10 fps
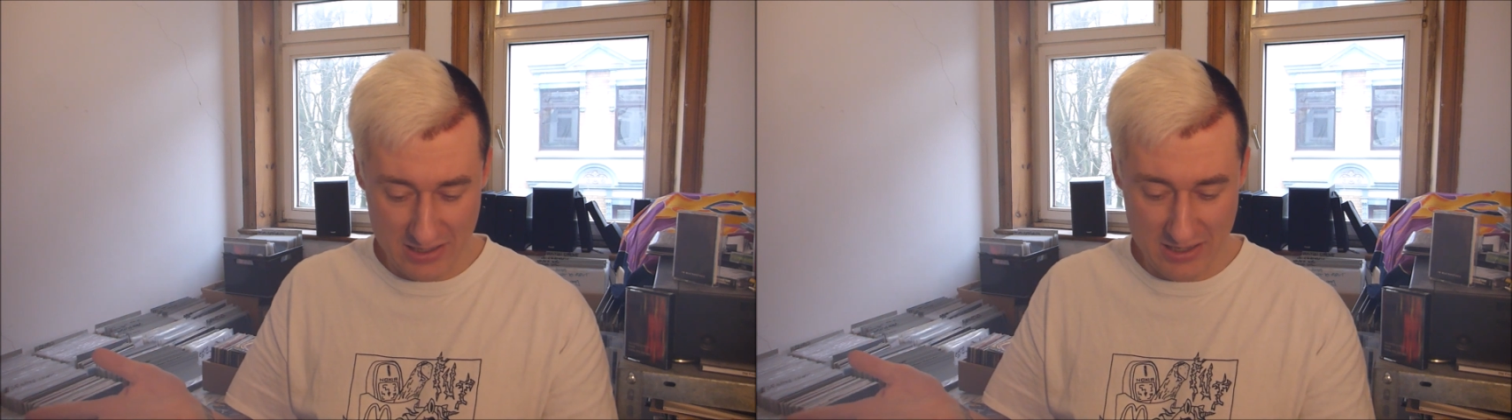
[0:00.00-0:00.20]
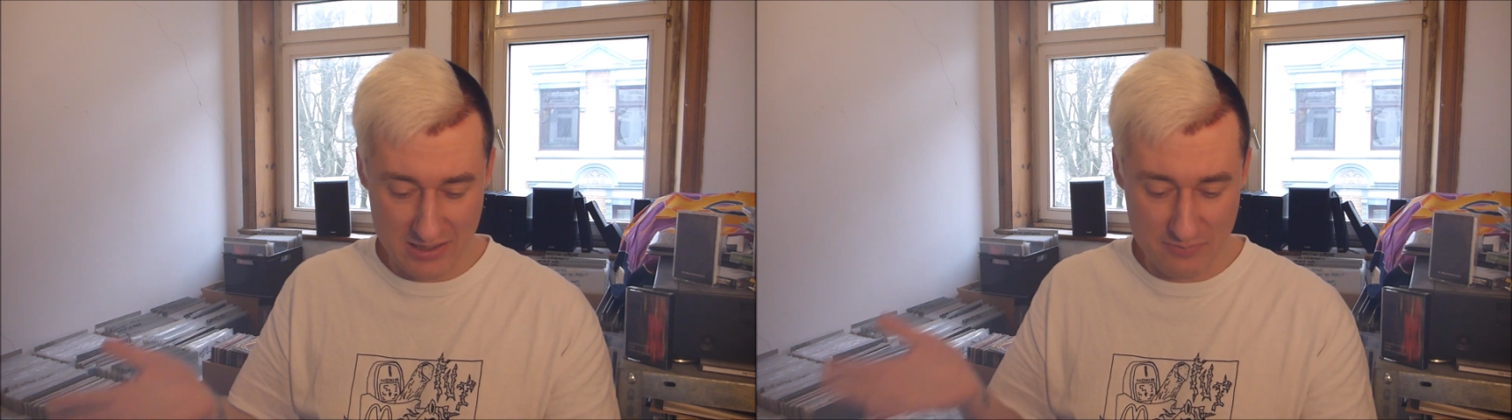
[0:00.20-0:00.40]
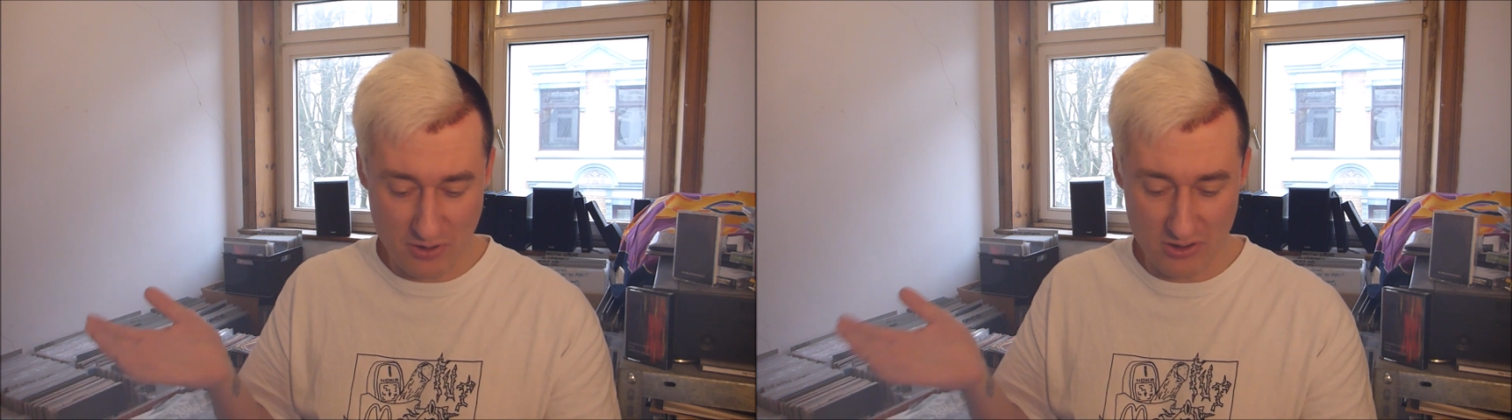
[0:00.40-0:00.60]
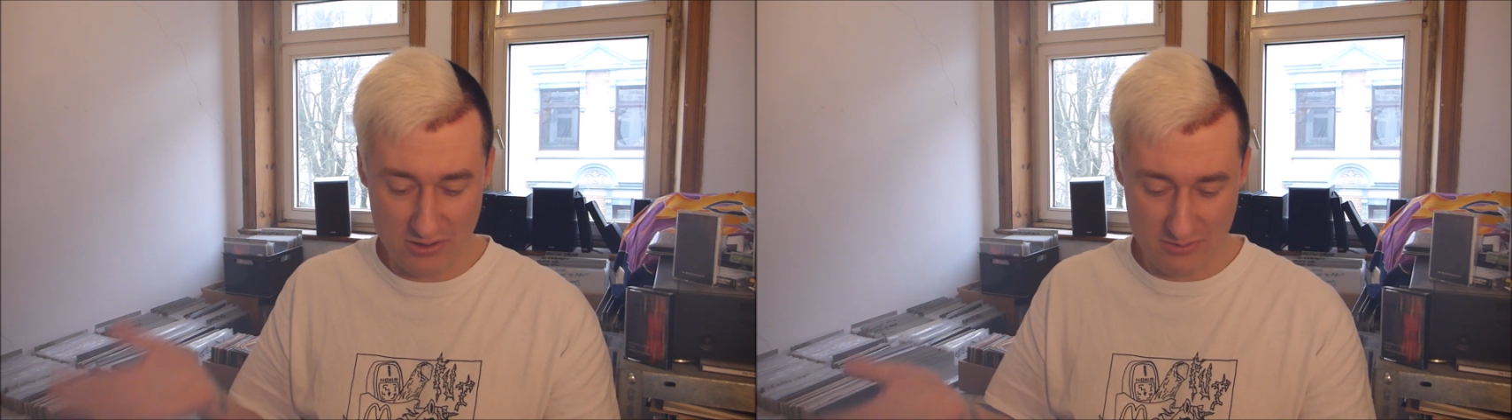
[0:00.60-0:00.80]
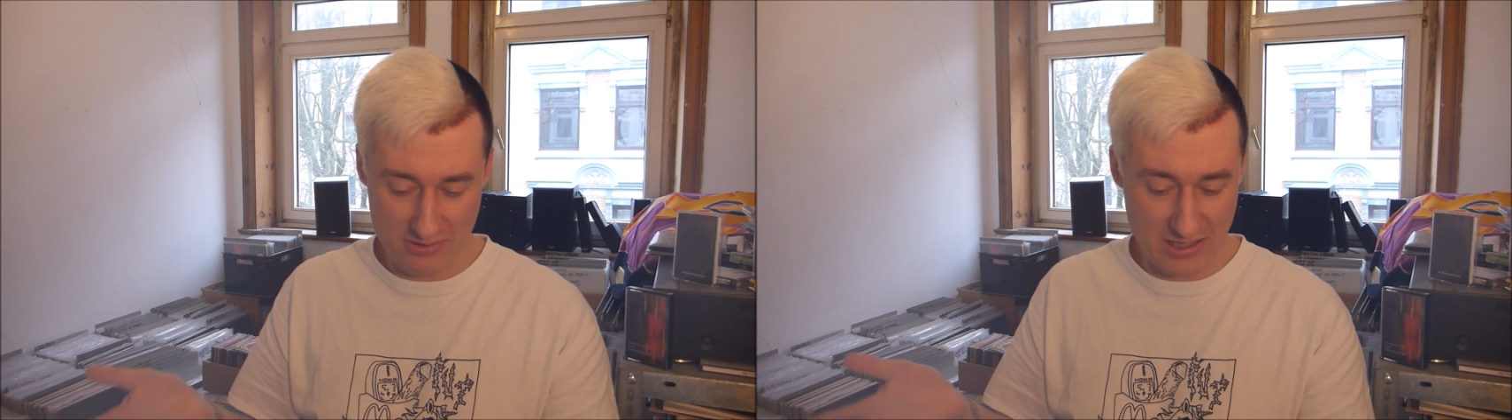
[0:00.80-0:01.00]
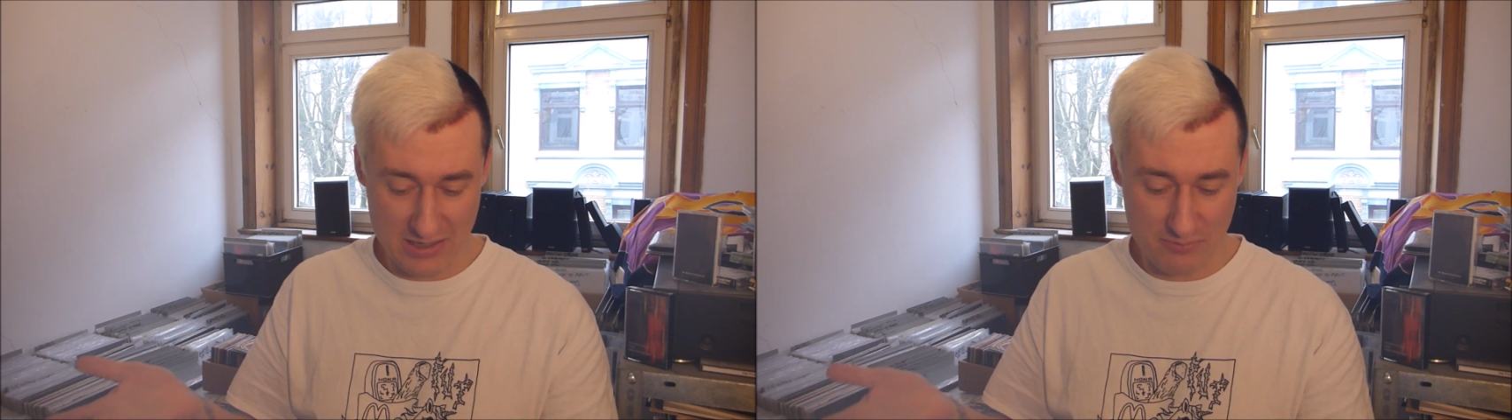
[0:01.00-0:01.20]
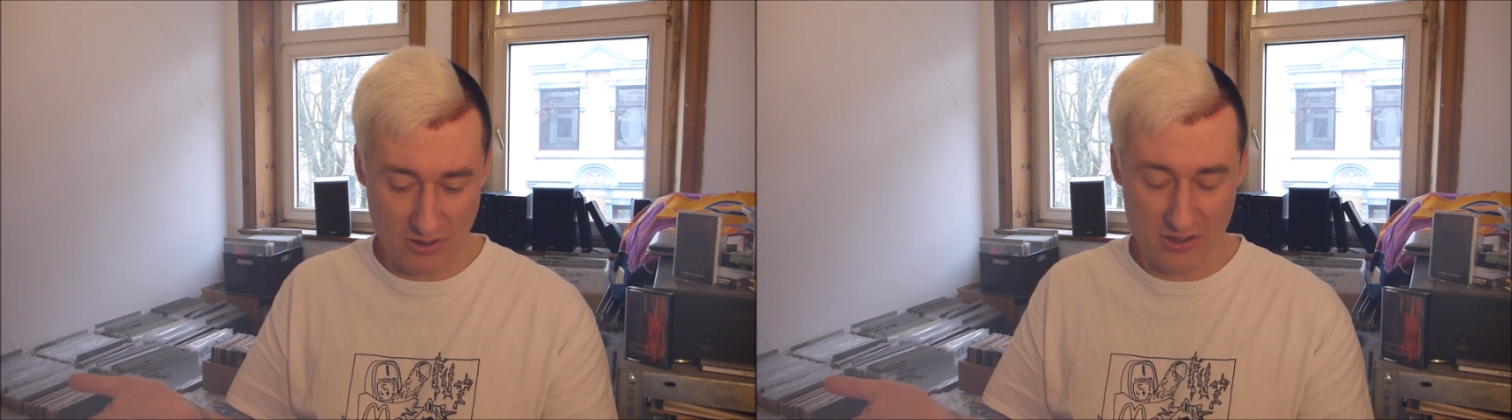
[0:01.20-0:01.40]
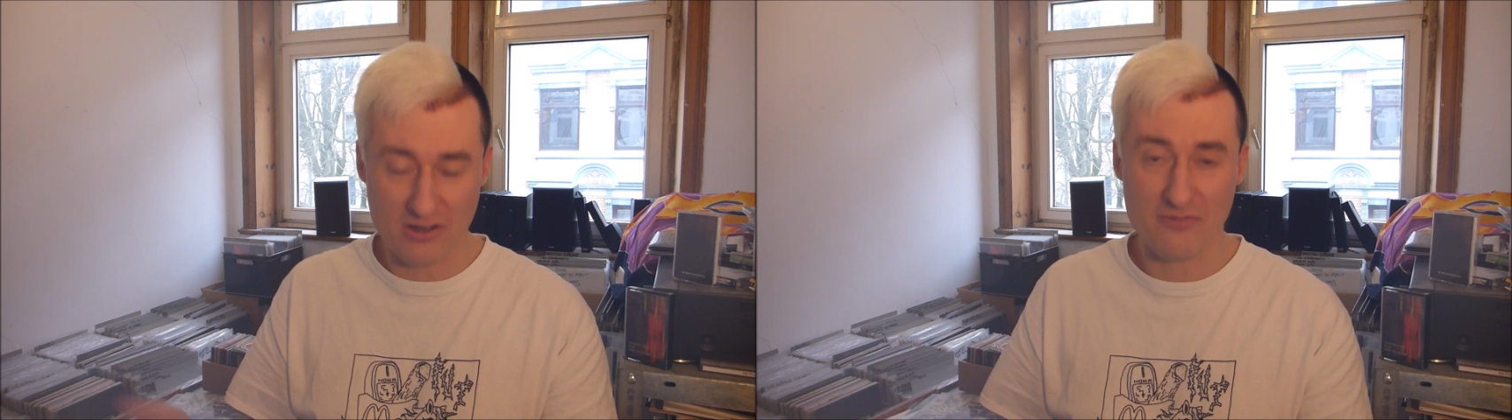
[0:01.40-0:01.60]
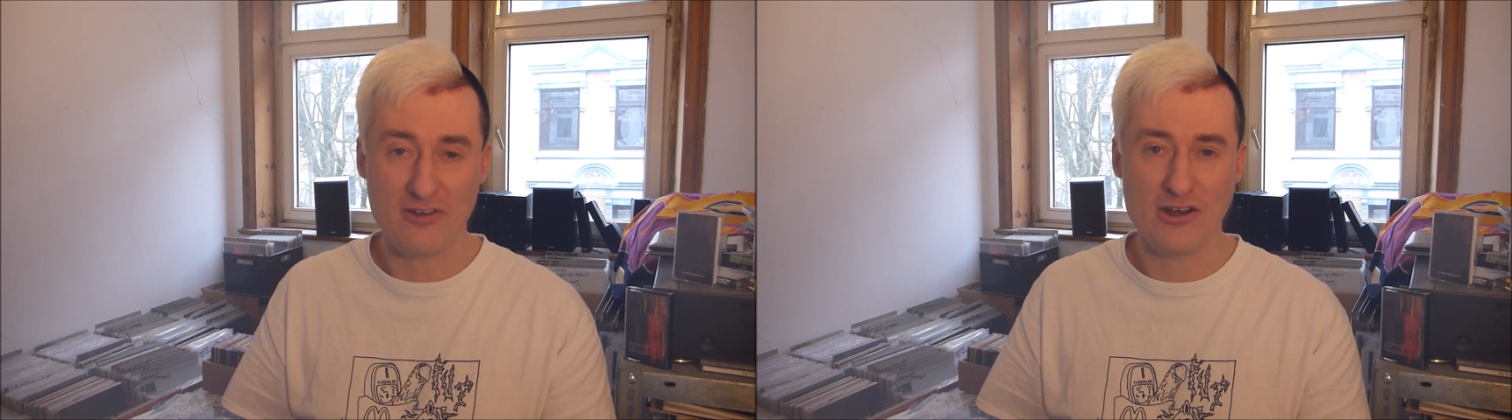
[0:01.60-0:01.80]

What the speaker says: like Polygon